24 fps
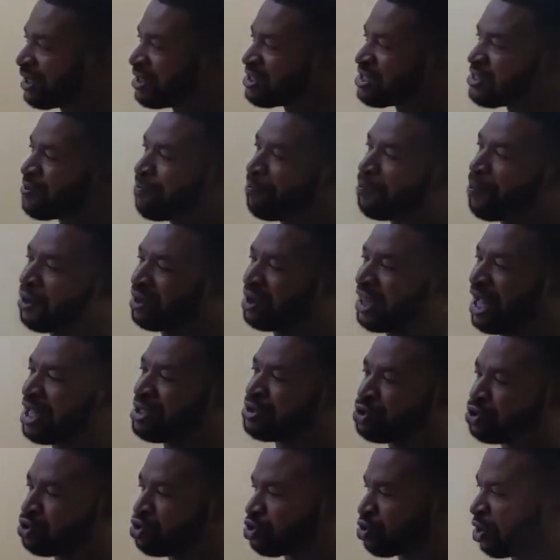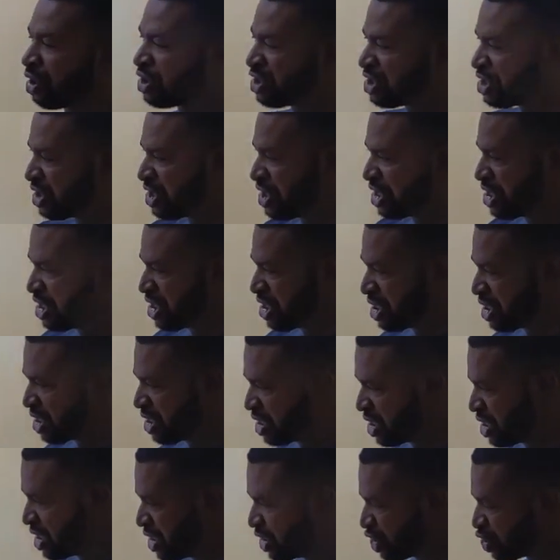is important to study
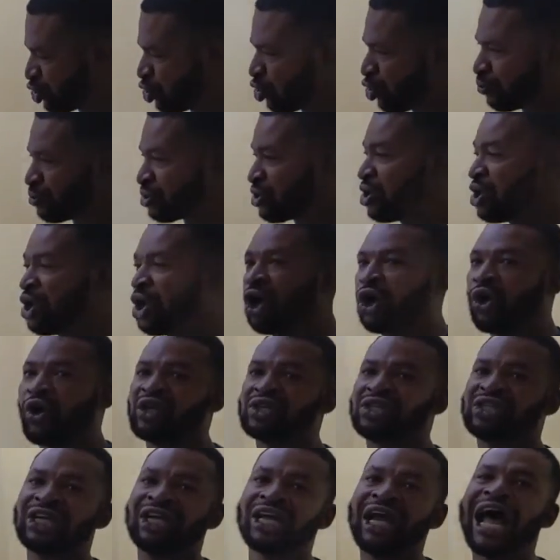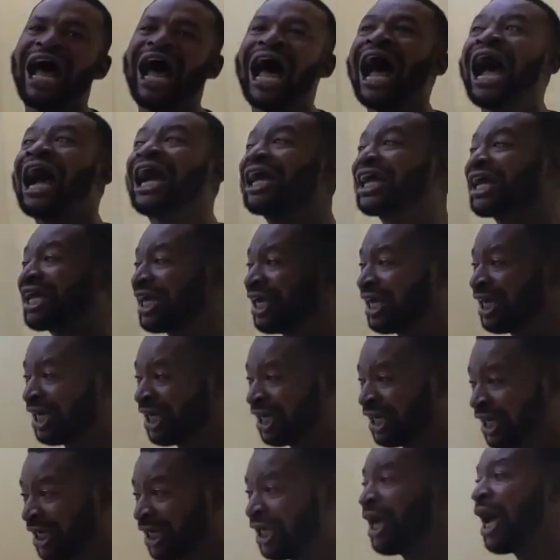these groups because they are
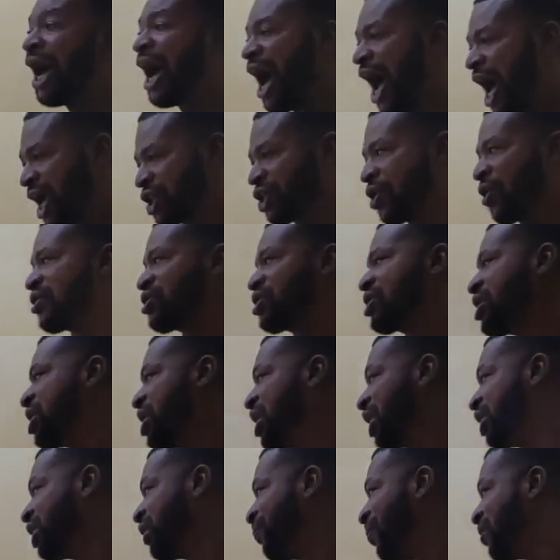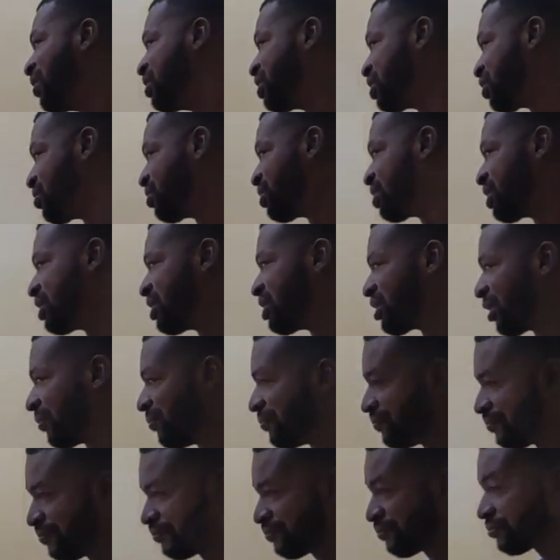key actors in the political system.